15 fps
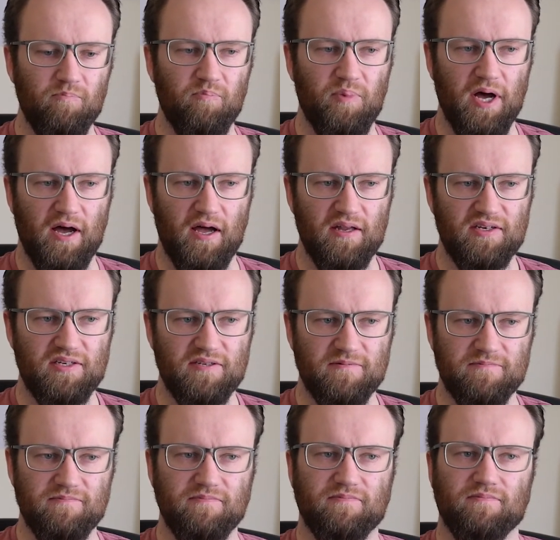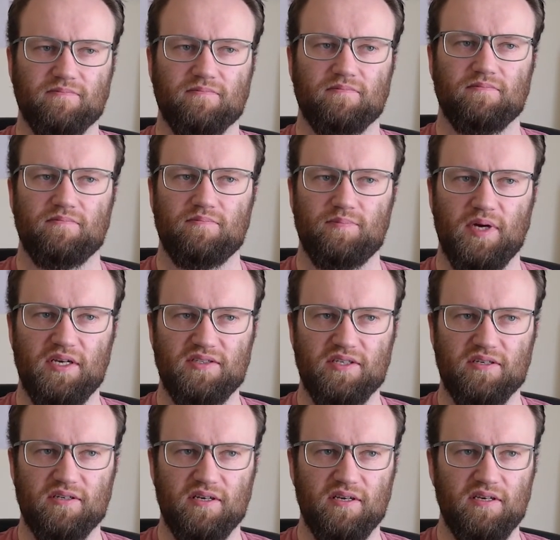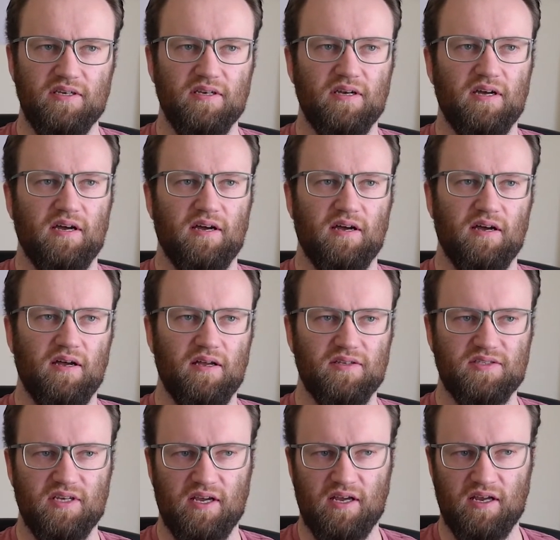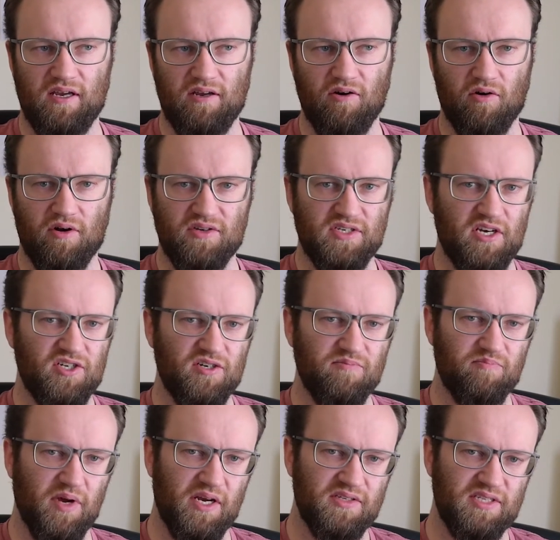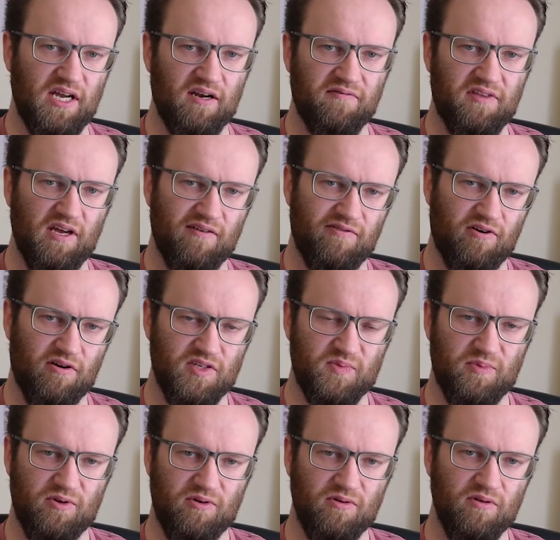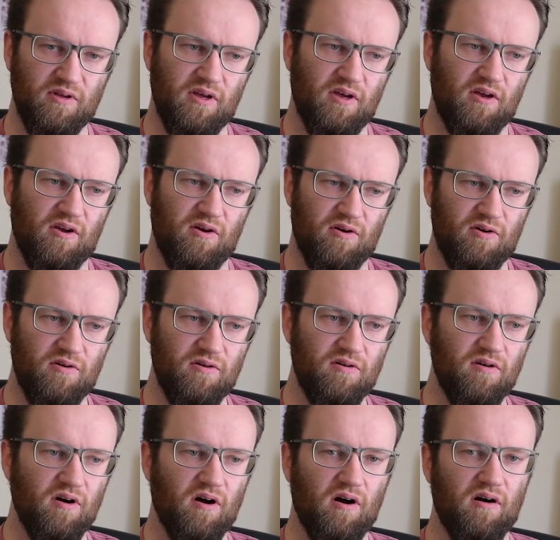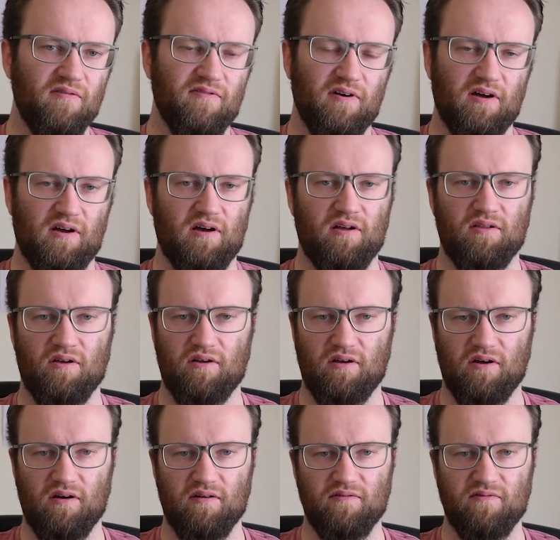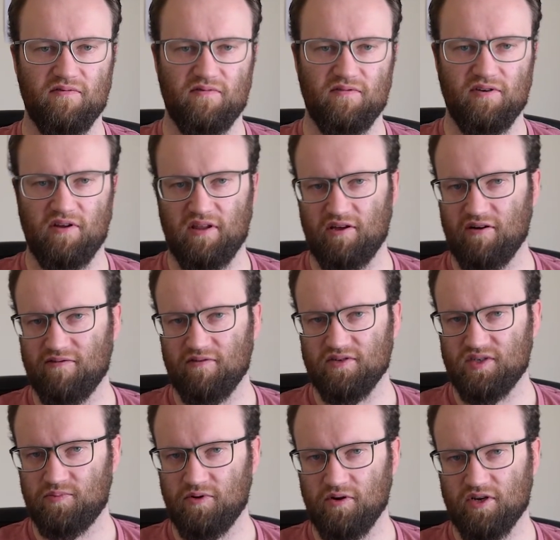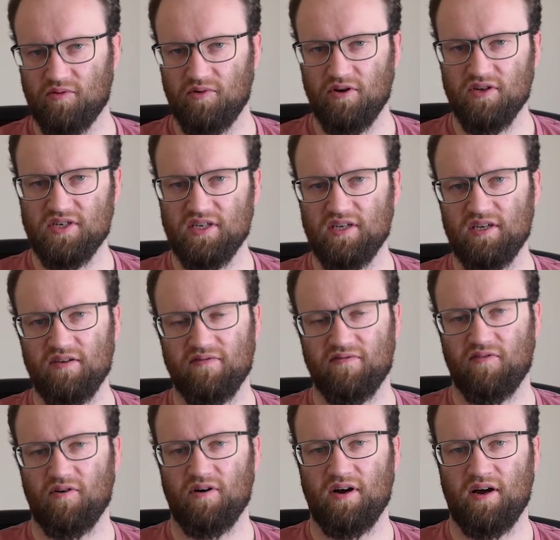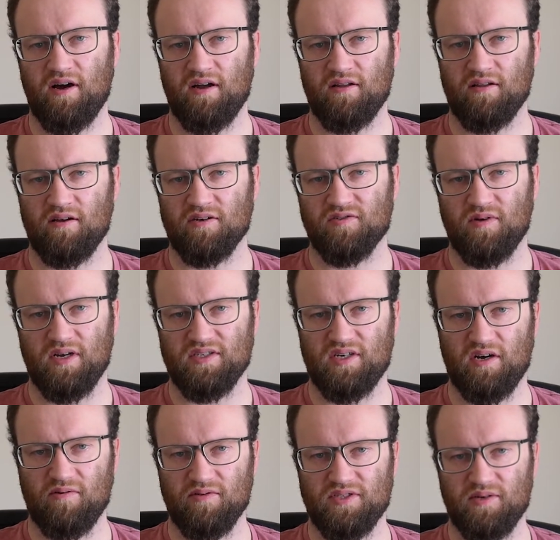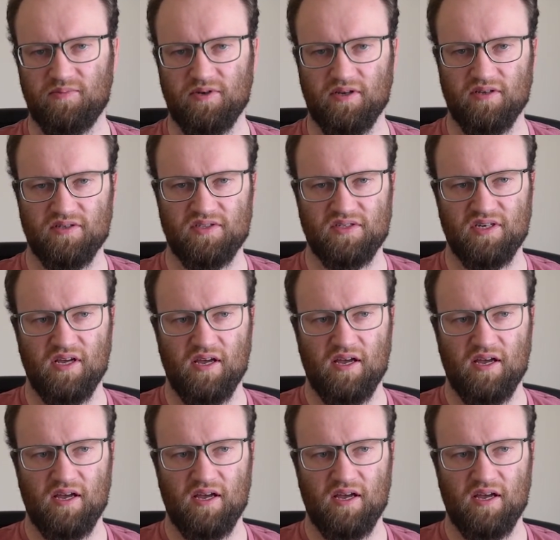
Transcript: But basically, it's a organisation based out of the Alfred Hospital who offer a lot of, they offer a support community for heart and lung transplant recipients.